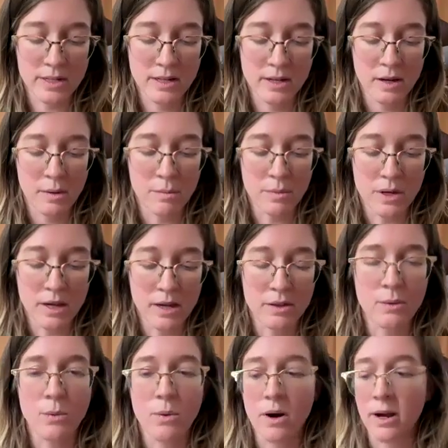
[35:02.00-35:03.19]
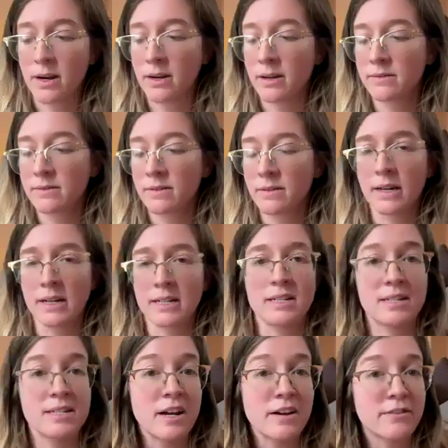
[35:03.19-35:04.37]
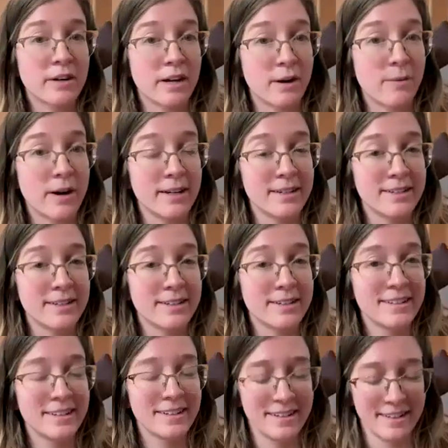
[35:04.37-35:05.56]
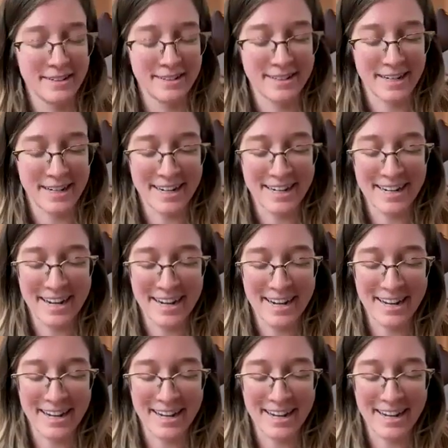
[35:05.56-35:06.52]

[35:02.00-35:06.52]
is being the one that's the suffering one, right?